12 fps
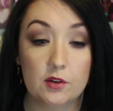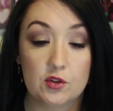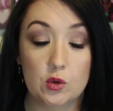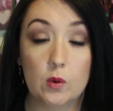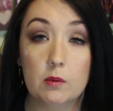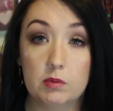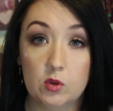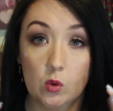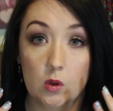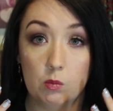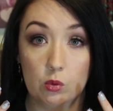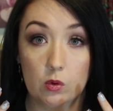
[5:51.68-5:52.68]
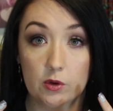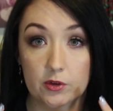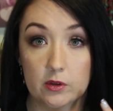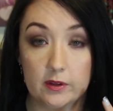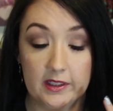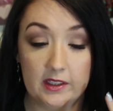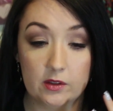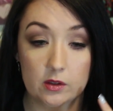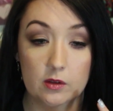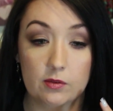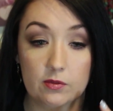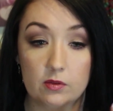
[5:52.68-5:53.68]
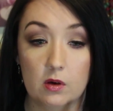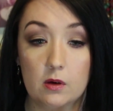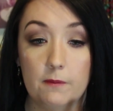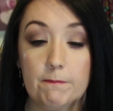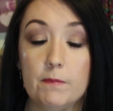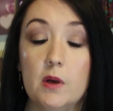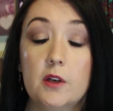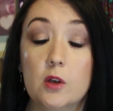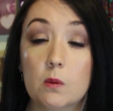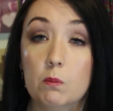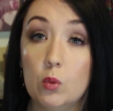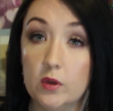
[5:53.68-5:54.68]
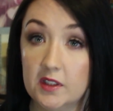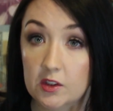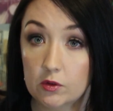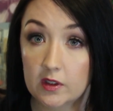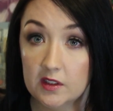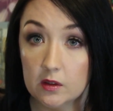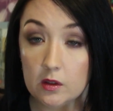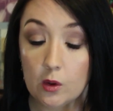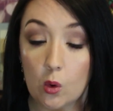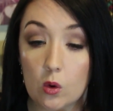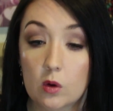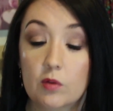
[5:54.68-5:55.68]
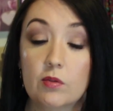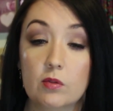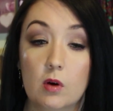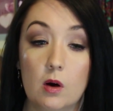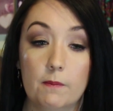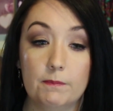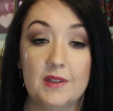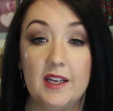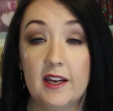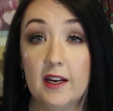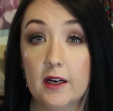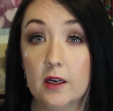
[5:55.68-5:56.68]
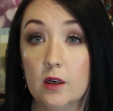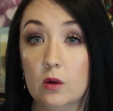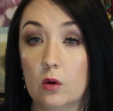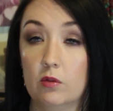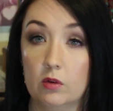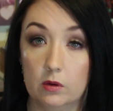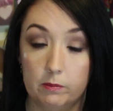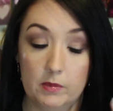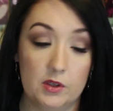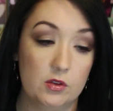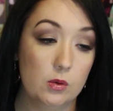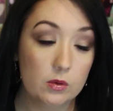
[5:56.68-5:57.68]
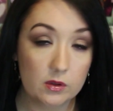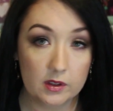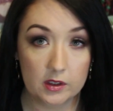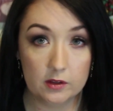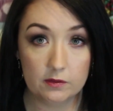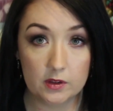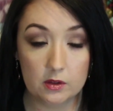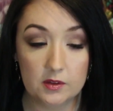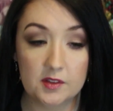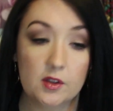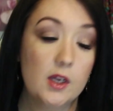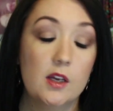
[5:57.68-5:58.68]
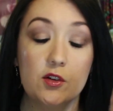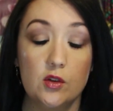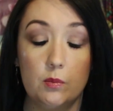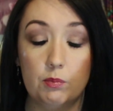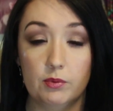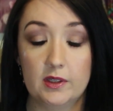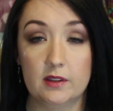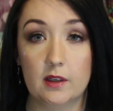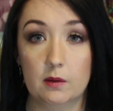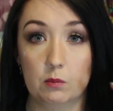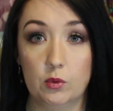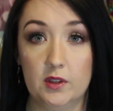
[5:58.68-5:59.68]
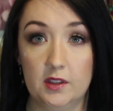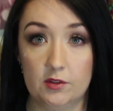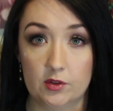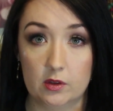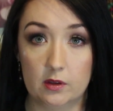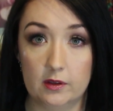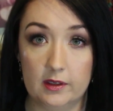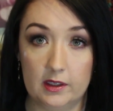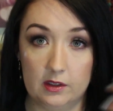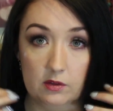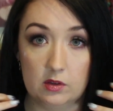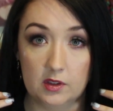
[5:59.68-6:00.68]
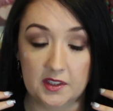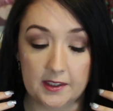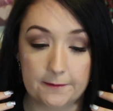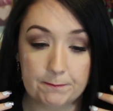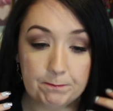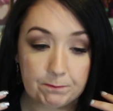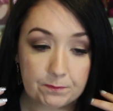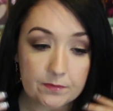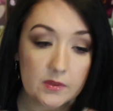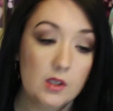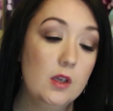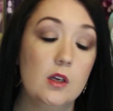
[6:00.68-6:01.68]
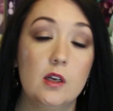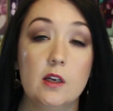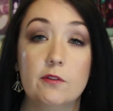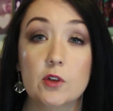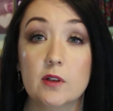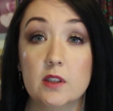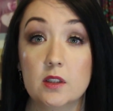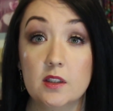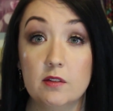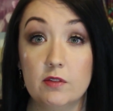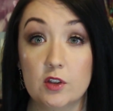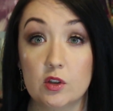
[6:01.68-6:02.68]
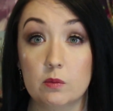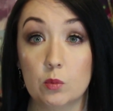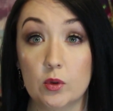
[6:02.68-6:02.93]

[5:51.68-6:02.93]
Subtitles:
to absorb water either from your moisturiser or from the air or from a toner that you've used to bring that moisture into the skin. If there isn't sufficient